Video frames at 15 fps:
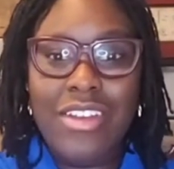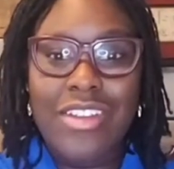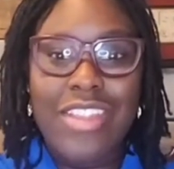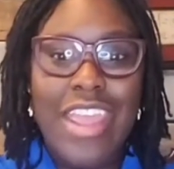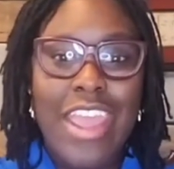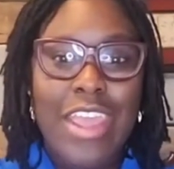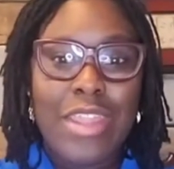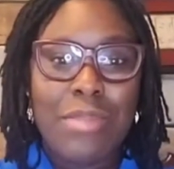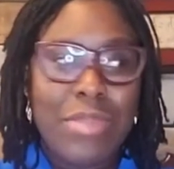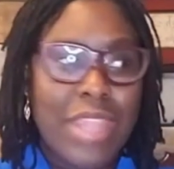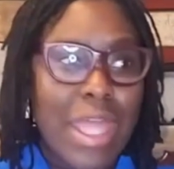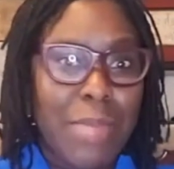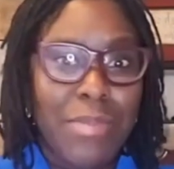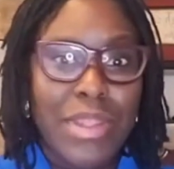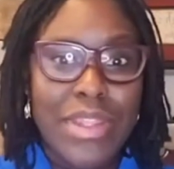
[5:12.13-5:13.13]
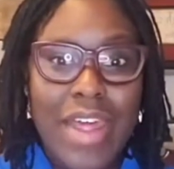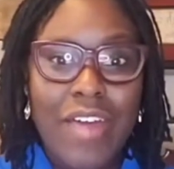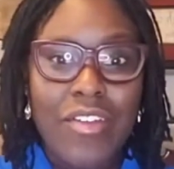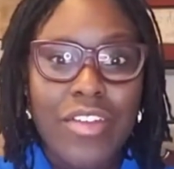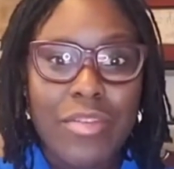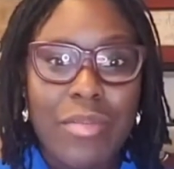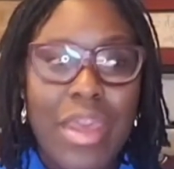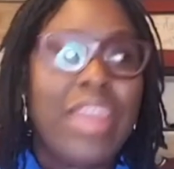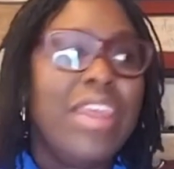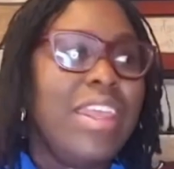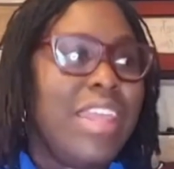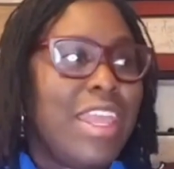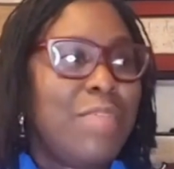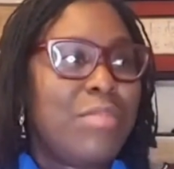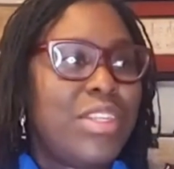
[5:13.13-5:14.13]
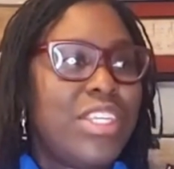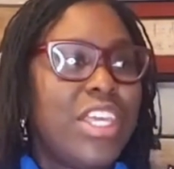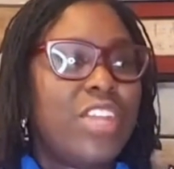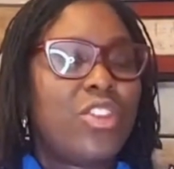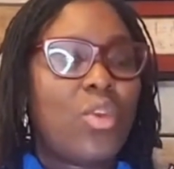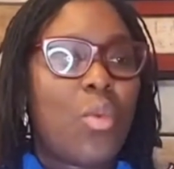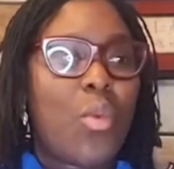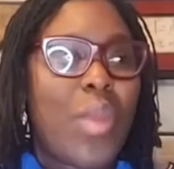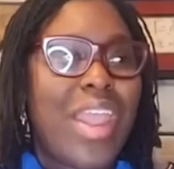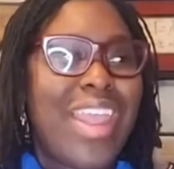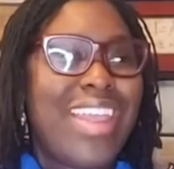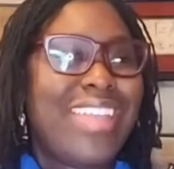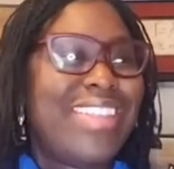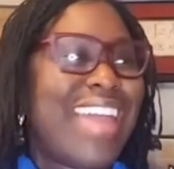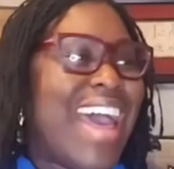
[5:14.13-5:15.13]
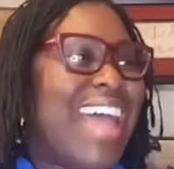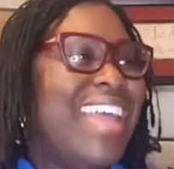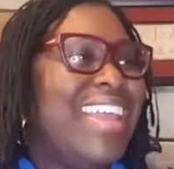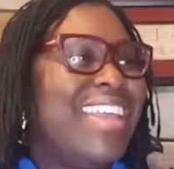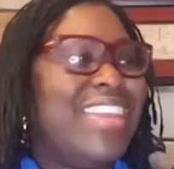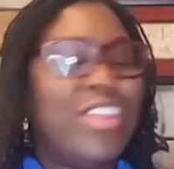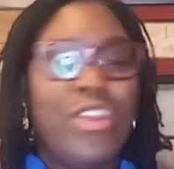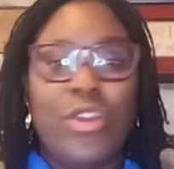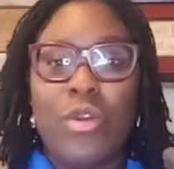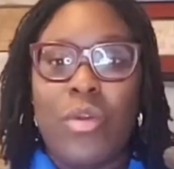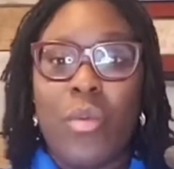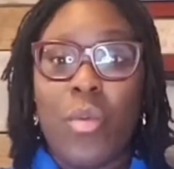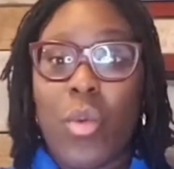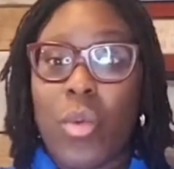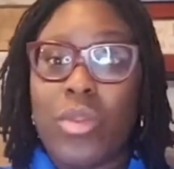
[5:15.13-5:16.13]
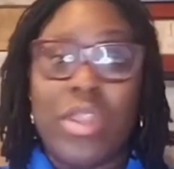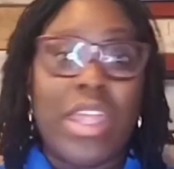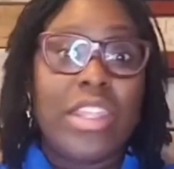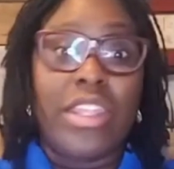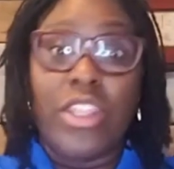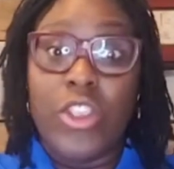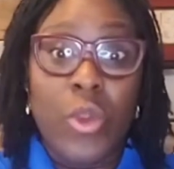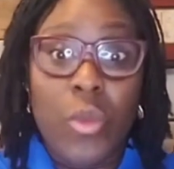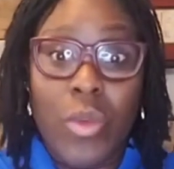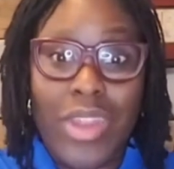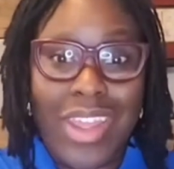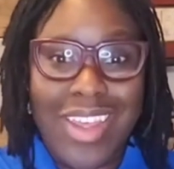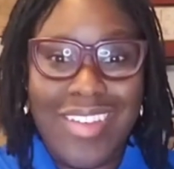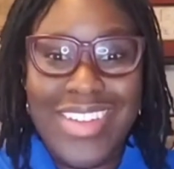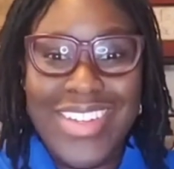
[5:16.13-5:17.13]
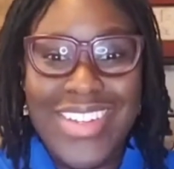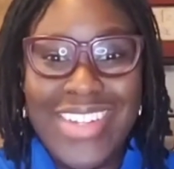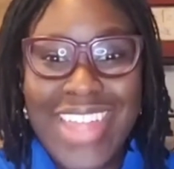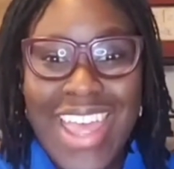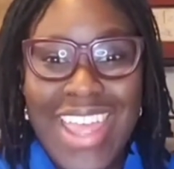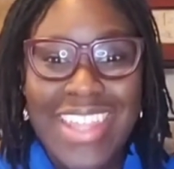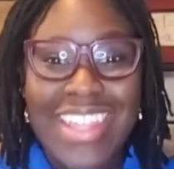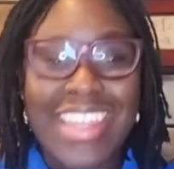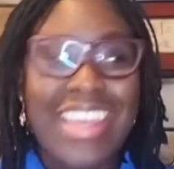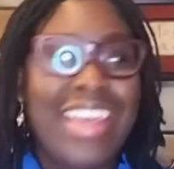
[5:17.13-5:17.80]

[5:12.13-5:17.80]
they themselves might imitate the way that you would have said,